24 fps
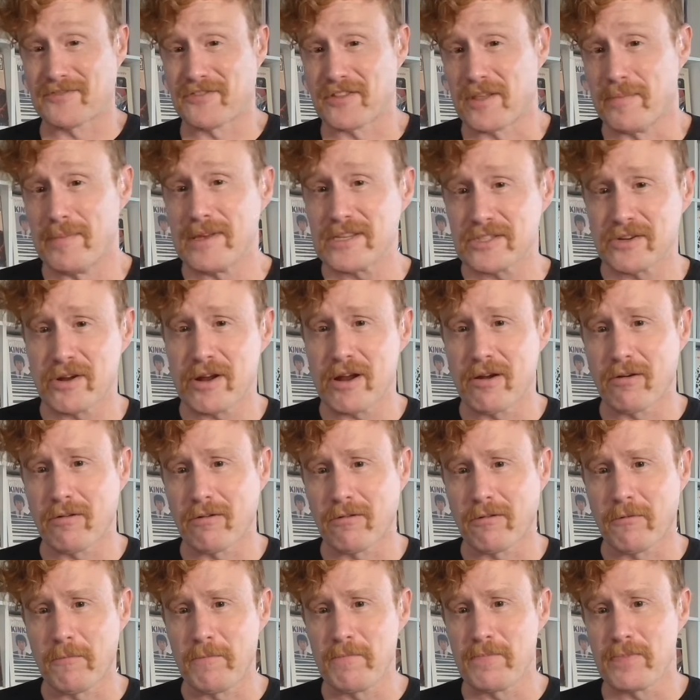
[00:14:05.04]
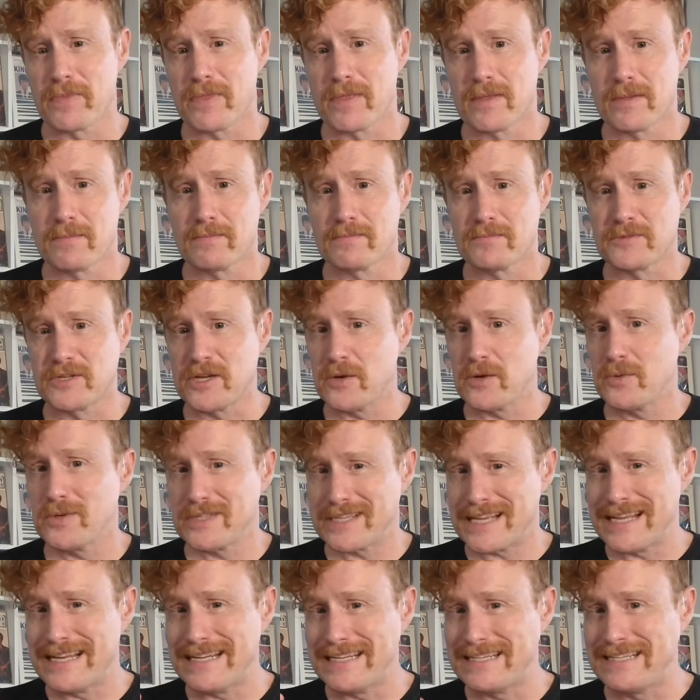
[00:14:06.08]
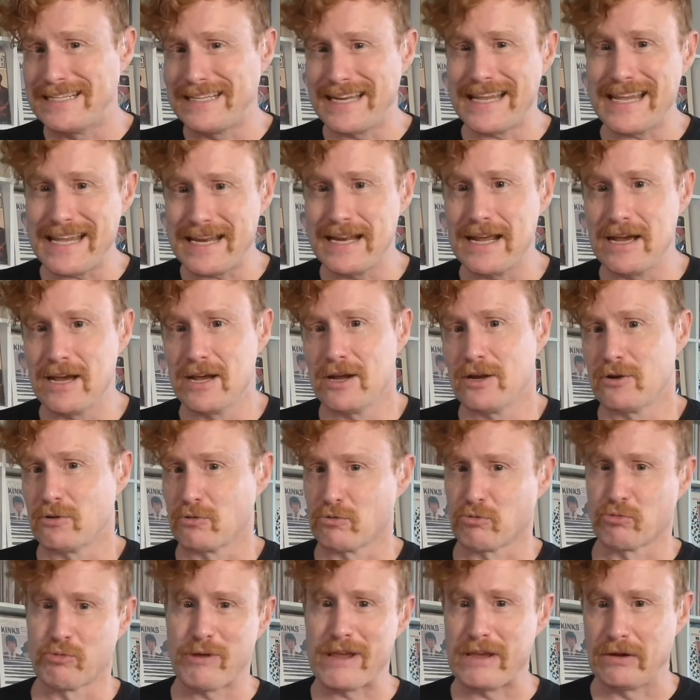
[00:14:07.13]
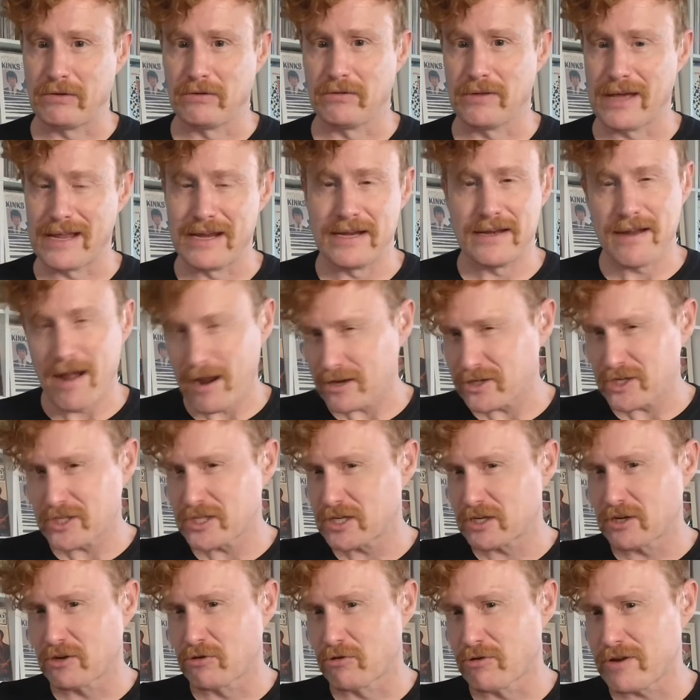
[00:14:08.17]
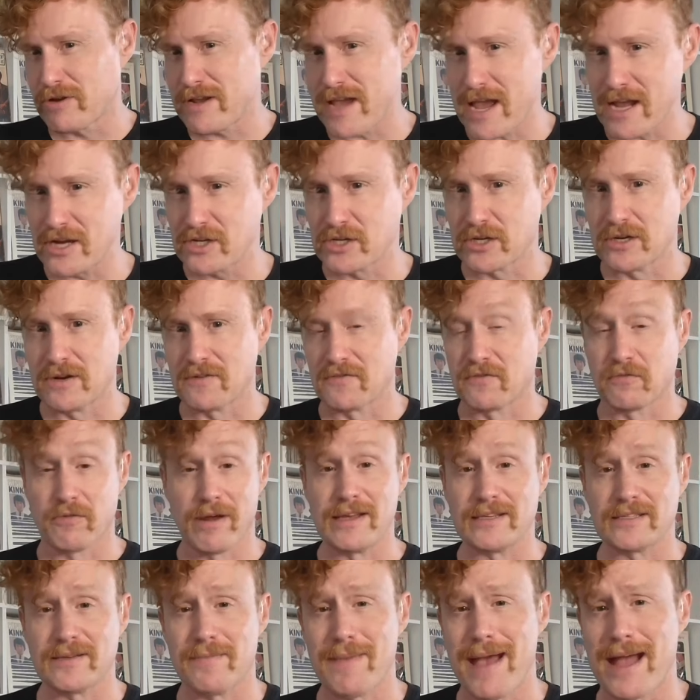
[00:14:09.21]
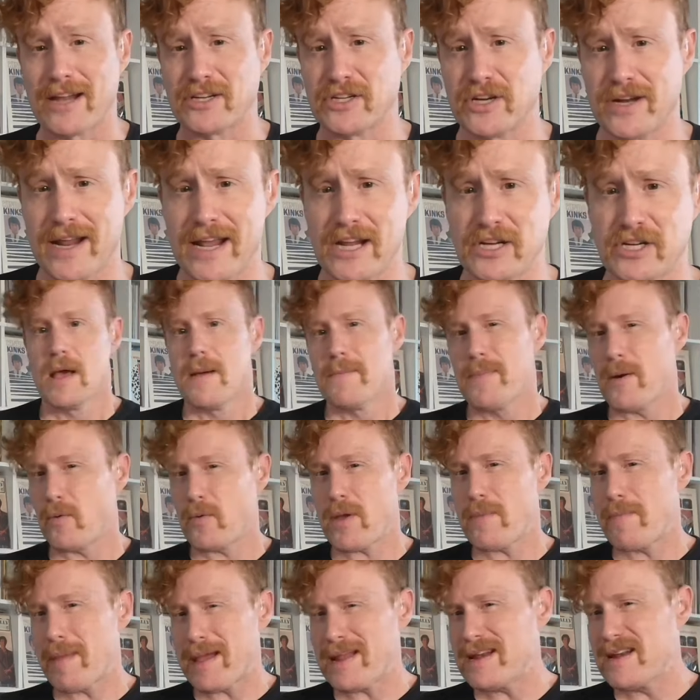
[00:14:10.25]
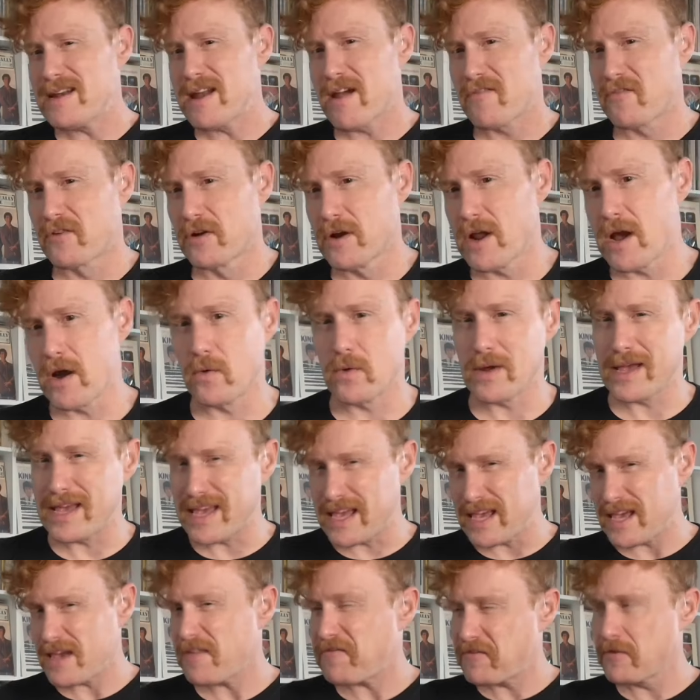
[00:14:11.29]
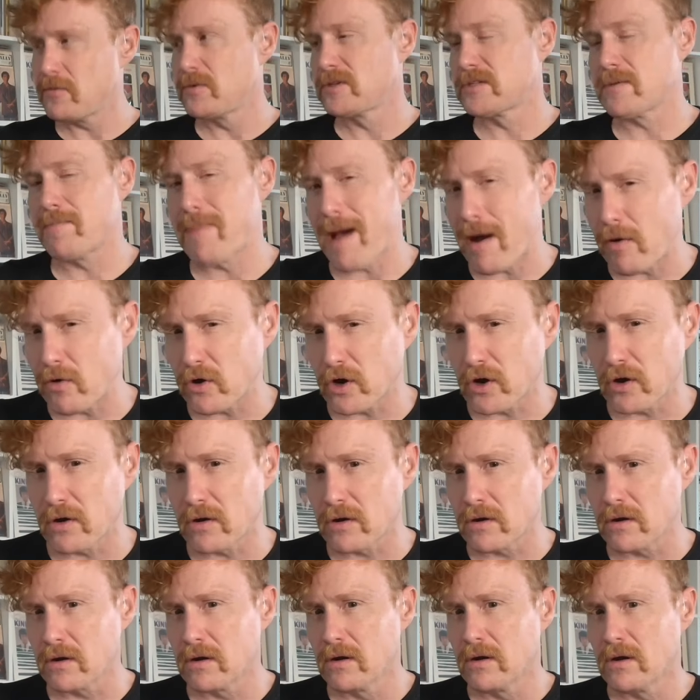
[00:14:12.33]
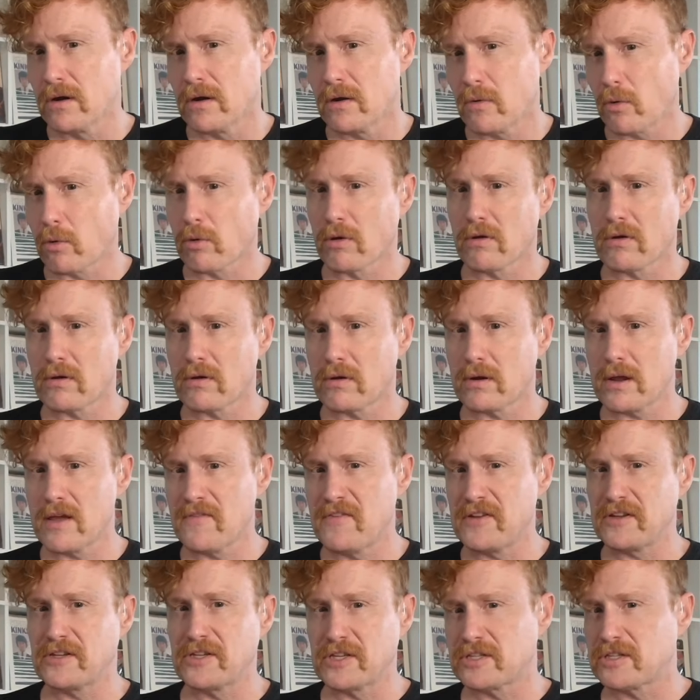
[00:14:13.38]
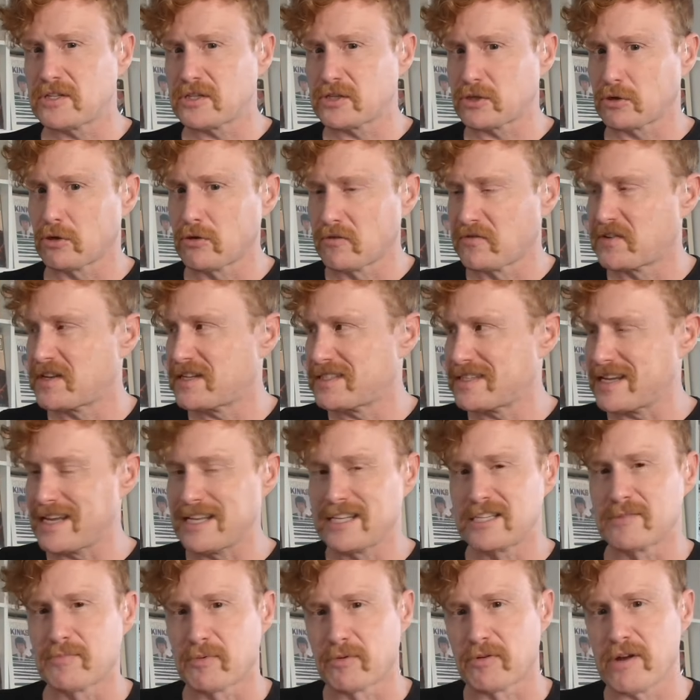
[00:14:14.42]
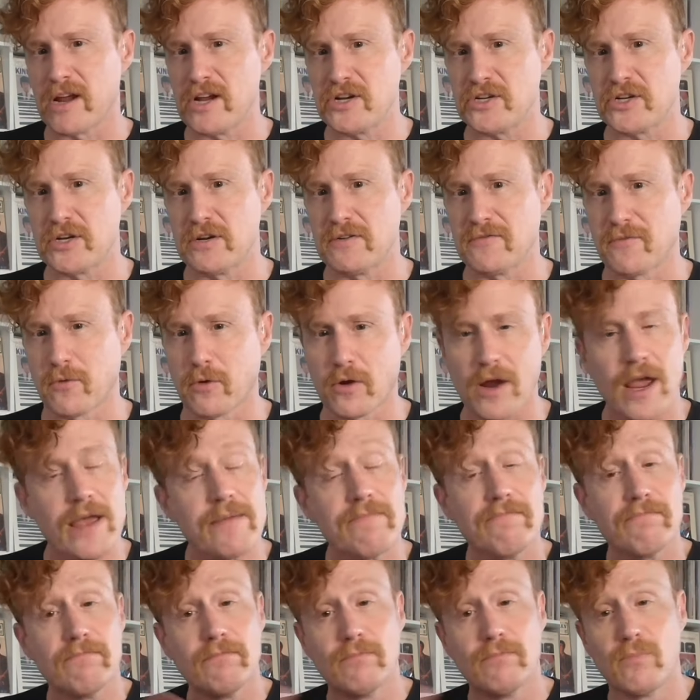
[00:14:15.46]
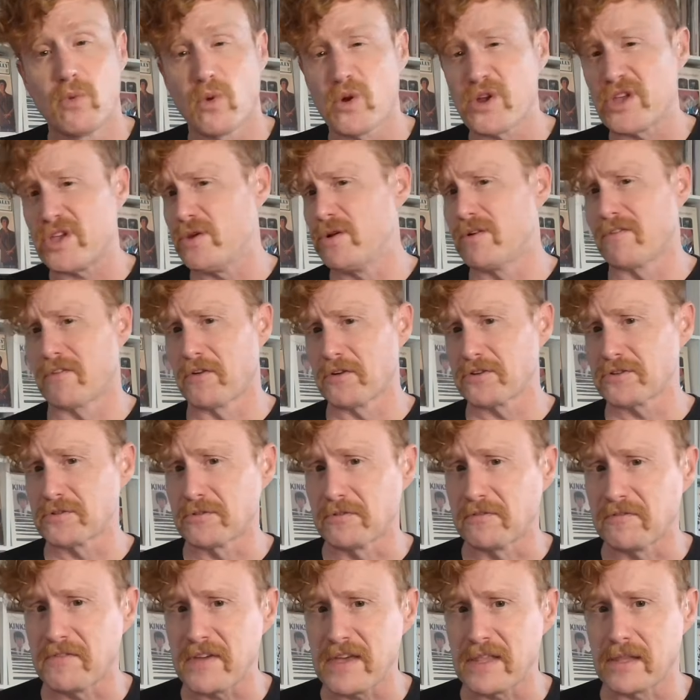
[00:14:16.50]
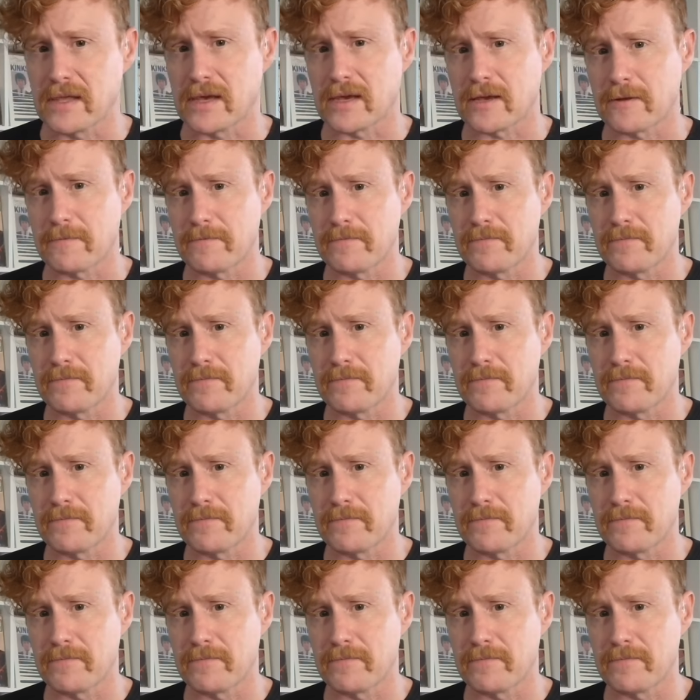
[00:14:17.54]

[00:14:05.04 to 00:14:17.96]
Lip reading: the mystery girl, she was indeed real and not just a creation of Ray's imagination, but we may never know if it was about her or if it just served as inspiration for a more universal feeling.